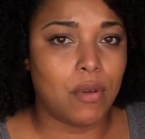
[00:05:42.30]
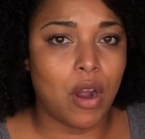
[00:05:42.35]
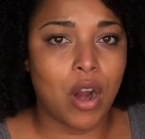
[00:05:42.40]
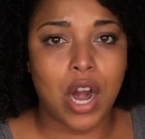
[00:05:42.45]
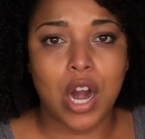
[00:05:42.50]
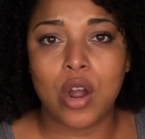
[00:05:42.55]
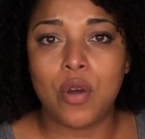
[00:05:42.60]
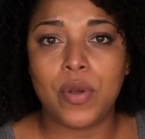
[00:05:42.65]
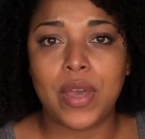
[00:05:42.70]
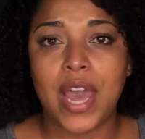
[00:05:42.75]

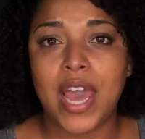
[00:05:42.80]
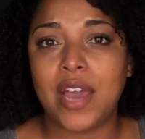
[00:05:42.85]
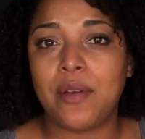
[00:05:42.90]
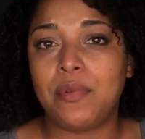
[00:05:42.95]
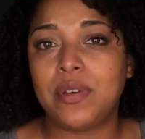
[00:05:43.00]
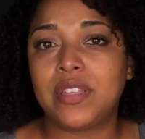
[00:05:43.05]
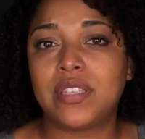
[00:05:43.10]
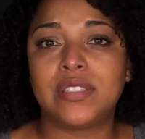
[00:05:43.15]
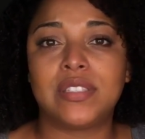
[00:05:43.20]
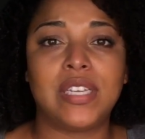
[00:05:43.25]
are okay
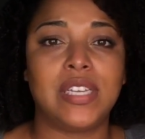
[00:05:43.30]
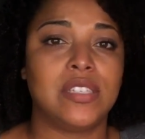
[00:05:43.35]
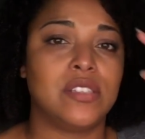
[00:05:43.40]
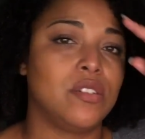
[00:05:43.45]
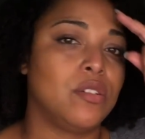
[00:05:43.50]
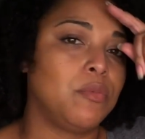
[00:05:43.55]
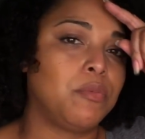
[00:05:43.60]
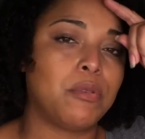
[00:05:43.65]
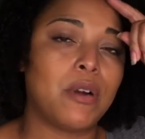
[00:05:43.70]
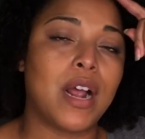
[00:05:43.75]
with
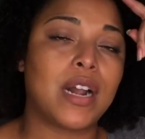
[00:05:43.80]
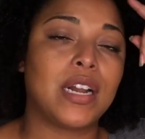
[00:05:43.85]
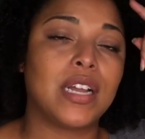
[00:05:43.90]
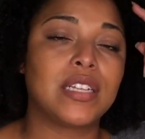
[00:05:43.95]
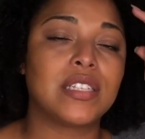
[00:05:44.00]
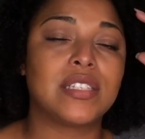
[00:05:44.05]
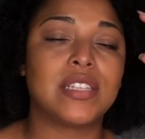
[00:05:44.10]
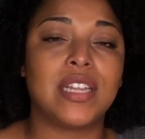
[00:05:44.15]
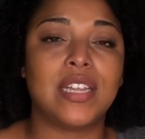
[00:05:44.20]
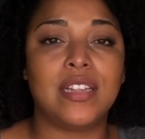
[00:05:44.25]
seasonal
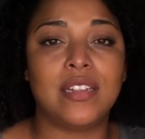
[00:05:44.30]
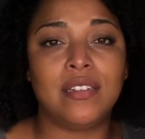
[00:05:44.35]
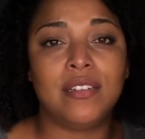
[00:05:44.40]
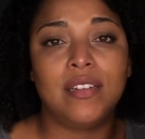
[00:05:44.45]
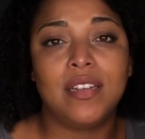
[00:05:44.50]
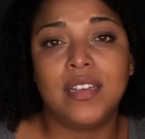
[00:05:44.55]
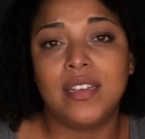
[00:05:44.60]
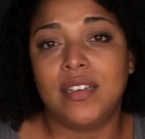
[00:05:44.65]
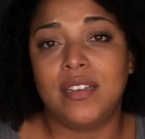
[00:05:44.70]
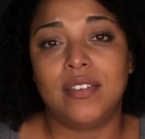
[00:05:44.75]
products,
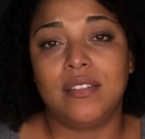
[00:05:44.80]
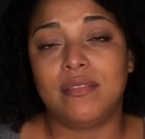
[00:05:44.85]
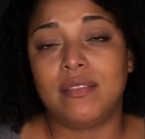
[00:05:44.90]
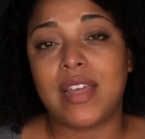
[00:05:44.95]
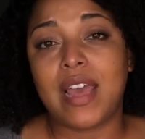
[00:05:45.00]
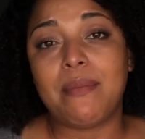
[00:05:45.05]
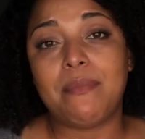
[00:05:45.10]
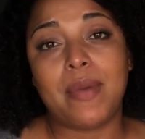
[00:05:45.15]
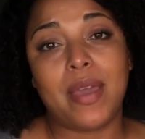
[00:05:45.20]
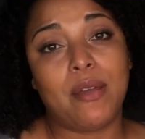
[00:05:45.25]
then
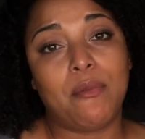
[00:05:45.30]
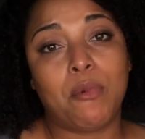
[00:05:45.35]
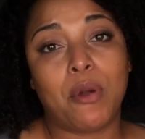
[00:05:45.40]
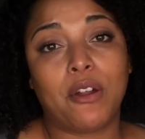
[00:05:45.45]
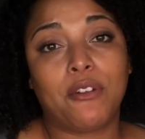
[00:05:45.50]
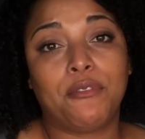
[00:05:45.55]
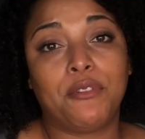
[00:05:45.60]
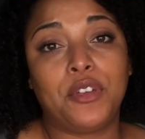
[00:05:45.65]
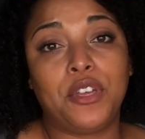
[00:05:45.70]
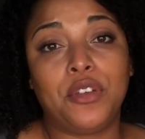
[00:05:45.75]
that may
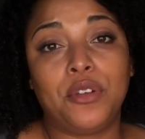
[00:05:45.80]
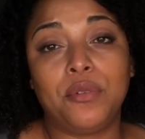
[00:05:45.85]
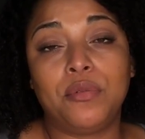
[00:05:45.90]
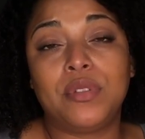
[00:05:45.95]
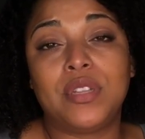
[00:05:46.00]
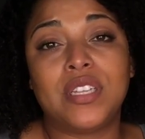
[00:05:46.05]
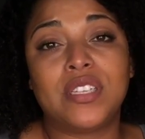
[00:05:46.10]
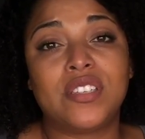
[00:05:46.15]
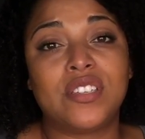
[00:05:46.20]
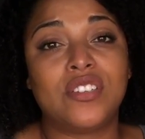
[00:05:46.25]
work for you.
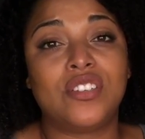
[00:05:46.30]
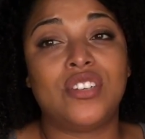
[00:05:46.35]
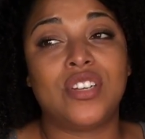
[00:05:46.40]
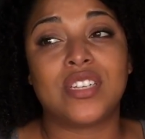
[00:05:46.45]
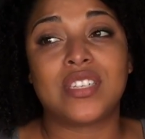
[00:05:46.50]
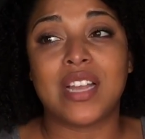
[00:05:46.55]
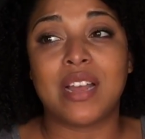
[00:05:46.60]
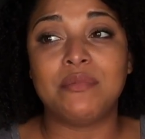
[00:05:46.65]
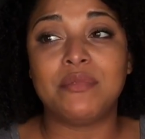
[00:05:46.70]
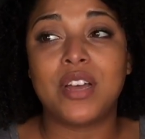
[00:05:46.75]
This is
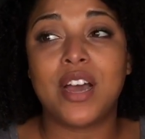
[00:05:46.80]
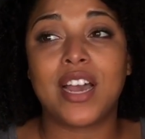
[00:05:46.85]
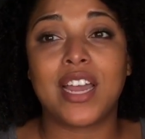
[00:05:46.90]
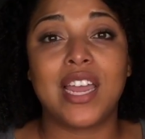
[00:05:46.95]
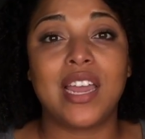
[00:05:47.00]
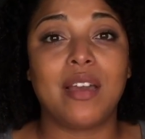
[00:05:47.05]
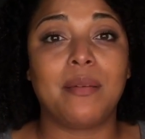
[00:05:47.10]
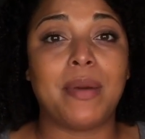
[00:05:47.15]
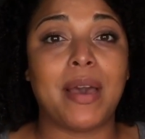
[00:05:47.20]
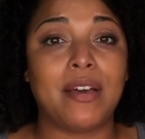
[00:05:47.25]
just I'm
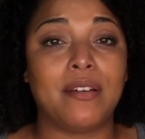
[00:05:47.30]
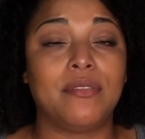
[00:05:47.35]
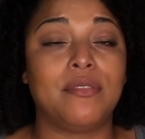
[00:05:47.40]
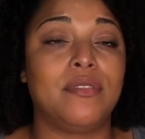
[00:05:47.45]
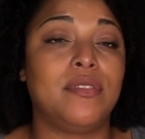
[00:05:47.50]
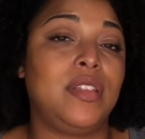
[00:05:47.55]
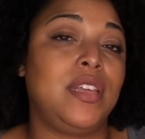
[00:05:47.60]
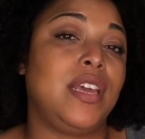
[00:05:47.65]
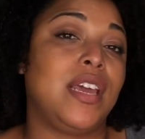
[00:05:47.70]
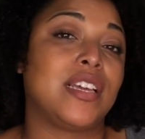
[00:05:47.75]
talking
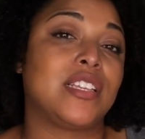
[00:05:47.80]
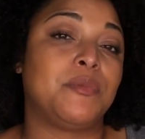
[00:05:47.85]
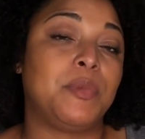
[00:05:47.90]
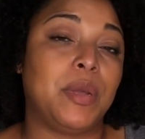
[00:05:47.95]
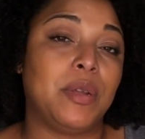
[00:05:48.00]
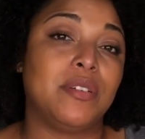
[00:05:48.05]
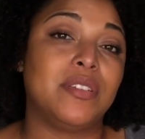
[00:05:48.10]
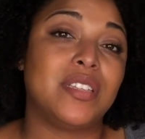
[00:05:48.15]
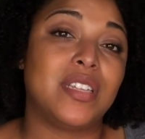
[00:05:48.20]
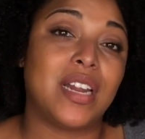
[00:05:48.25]
about the
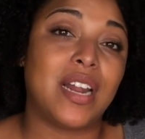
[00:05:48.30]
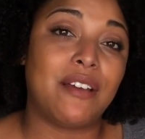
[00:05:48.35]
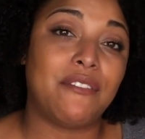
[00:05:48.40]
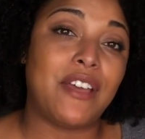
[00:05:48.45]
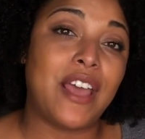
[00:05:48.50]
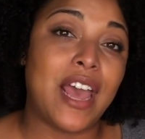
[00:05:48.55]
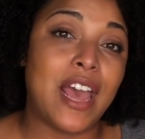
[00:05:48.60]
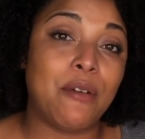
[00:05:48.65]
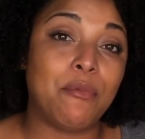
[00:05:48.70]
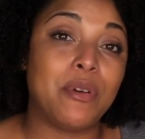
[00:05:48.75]
experience that I've
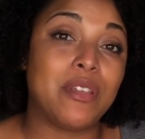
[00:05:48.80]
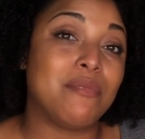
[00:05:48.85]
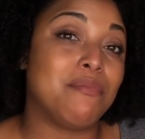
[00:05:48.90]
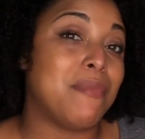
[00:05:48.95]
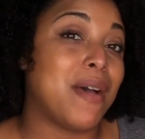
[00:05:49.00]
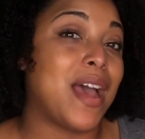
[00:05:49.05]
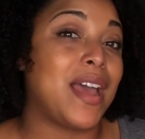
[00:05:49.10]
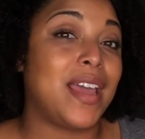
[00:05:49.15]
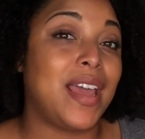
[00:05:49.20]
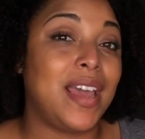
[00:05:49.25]
had with
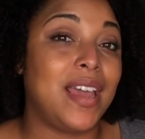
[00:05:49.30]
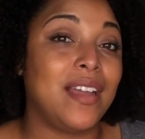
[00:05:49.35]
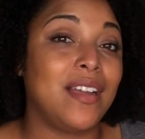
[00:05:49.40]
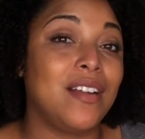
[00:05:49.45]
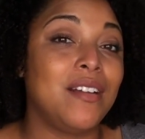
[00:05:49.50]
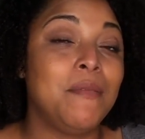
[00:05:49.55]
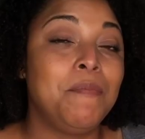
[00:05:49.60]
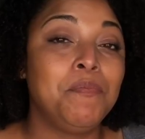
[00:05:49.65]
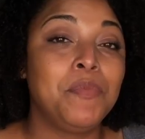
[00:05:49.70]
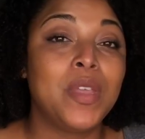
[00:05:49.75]
my
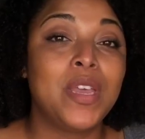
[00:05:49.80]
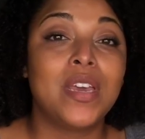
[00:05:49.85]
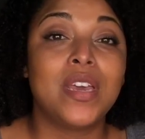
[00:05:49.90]
hair.